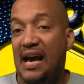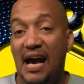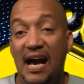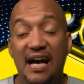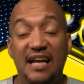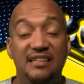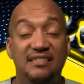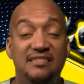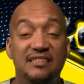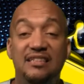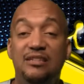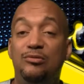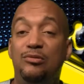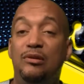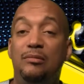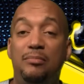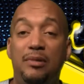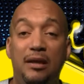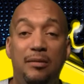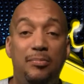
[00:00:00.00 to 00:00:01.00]
I didn't see the
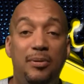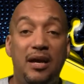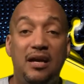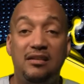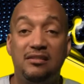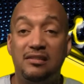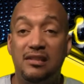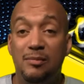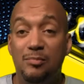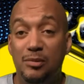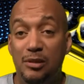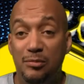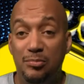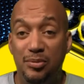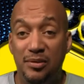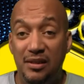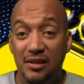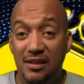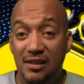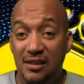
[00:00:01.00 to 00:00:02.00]
Green Bay Packers coming up
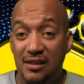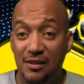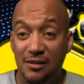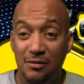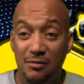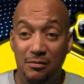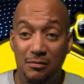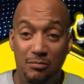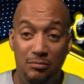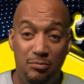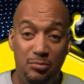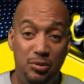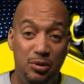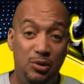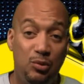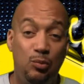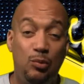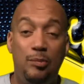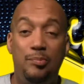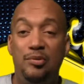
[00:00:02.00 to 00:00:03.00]
in here
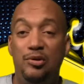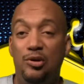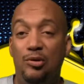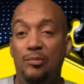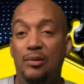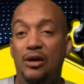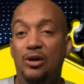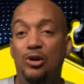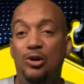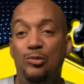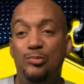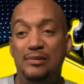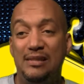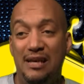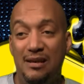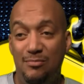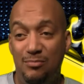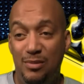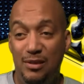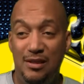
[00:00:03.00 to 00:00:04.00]
putting a whooping on my
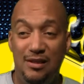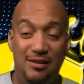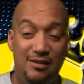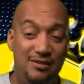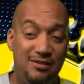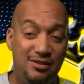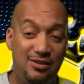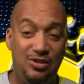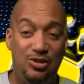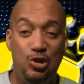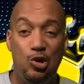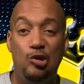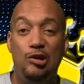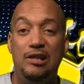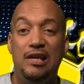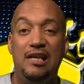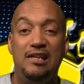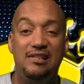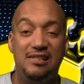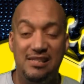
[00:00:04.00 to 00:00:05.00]
hometown Bears
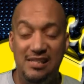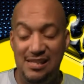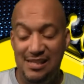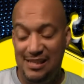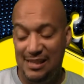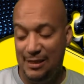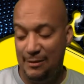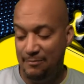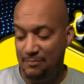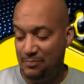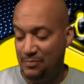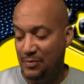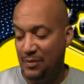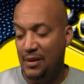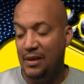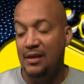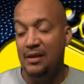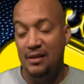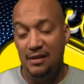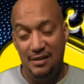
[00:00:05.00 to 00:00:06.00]
38 to 10.
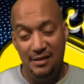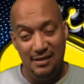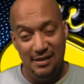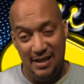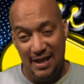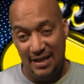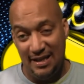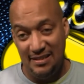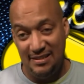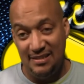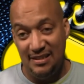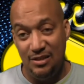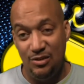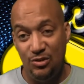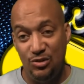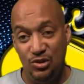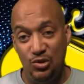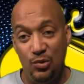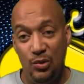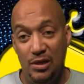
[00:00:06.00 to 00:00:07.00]
Like I said
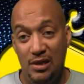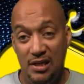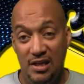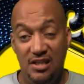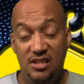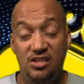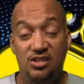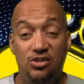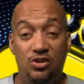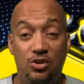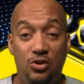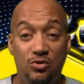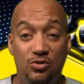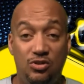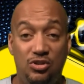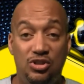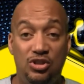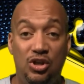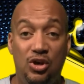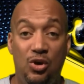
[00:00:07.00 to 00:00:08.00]
on Twitter, this goes to
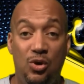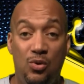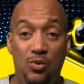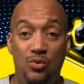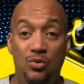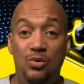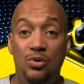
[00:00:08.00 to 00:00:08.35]
show